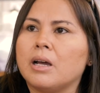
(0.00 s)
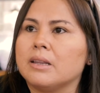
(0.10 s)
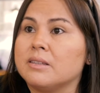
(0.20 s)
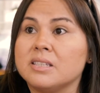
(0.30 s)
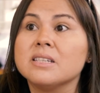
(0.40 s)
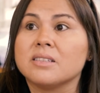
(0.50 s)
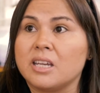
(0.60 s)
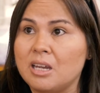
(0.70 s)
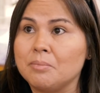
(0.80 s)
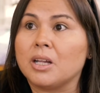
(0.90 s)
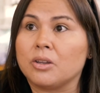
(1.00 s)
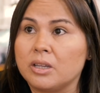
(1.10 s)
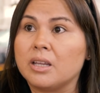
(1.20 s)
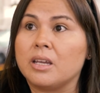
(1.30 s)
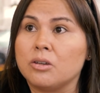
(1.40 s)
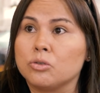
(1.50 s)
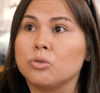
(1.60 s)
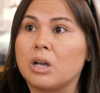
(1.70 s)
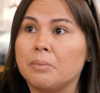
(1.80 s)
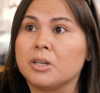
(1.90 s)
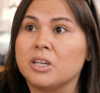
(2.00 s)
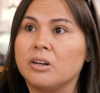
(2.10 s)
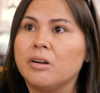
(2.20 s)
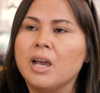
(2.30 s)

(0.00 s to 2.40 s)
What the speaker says: at 6 a.m. that they used to come here,